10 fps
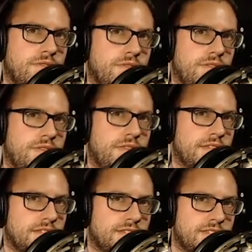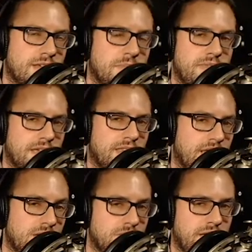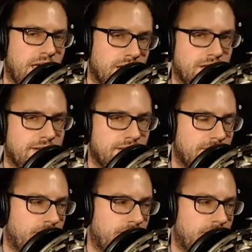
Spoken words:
this is something that you can do.